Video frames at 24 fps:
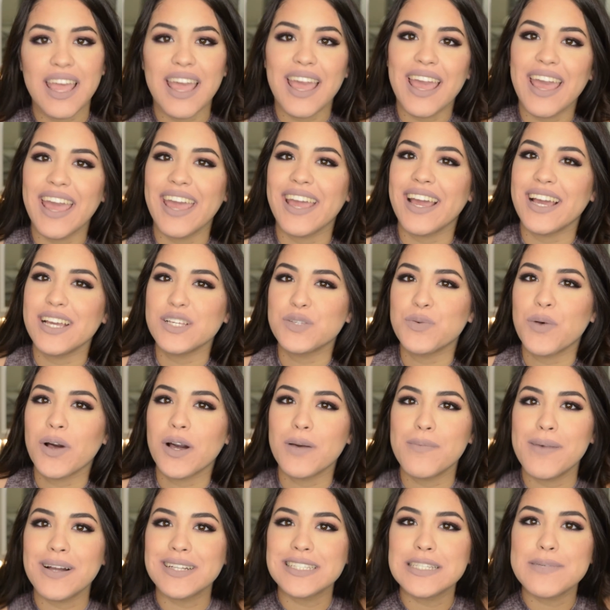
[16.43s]
Hey guys,
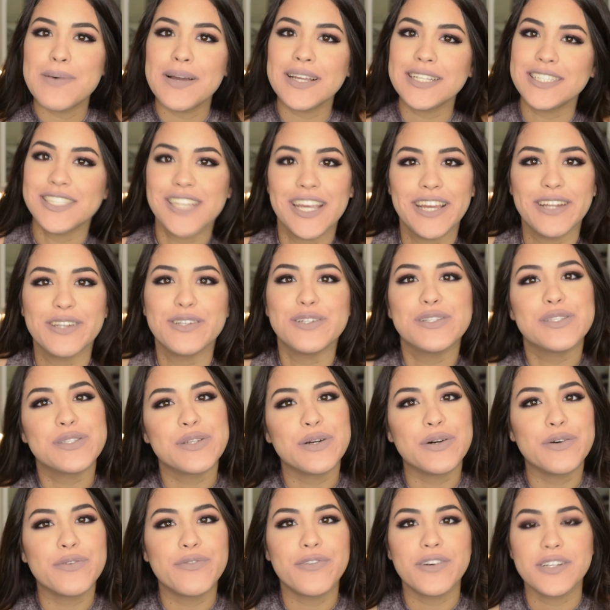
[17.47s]
welcome back to my channel.
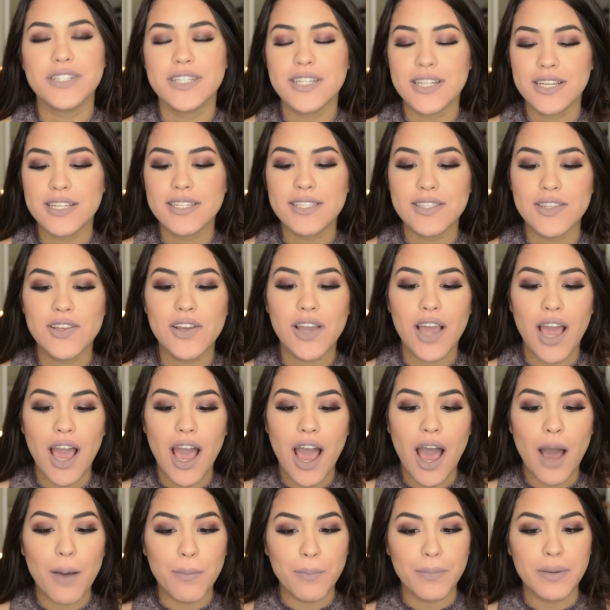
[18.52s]
So for today's look,
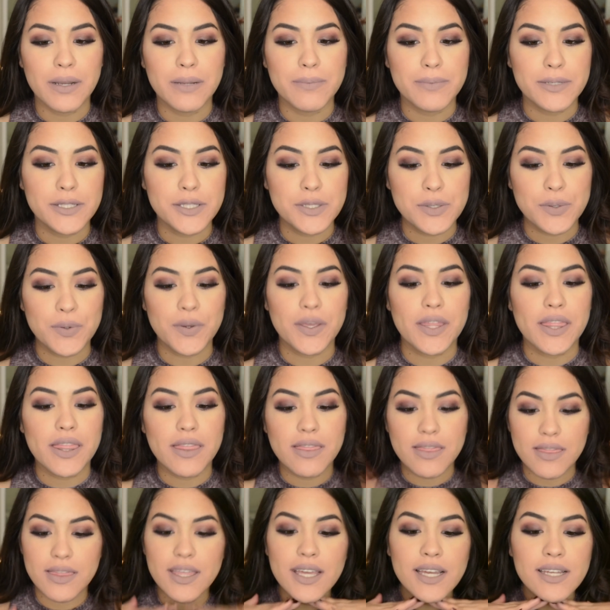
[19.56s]
I'm going to be doing
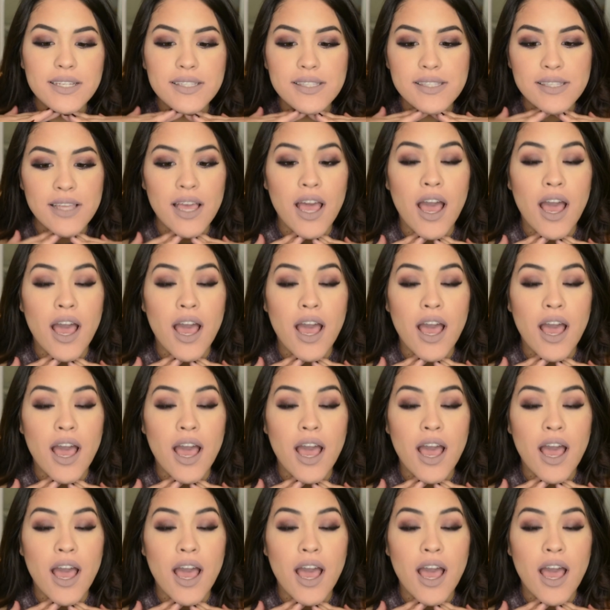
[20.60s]
this.